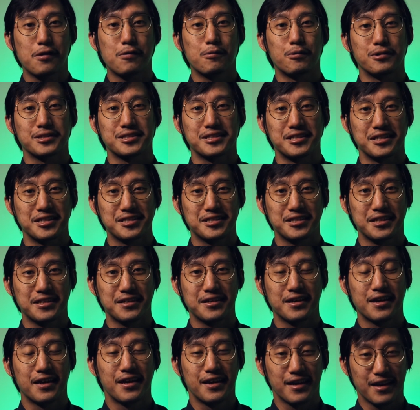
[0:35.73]
was
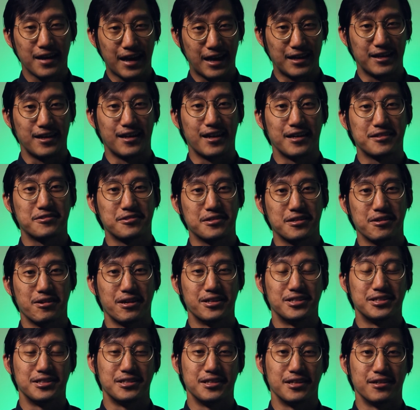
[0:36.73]
nursing and electrical
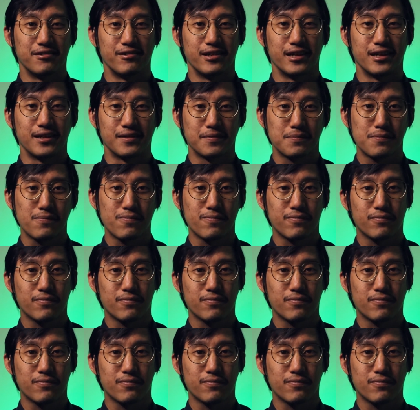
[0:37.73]
engineering.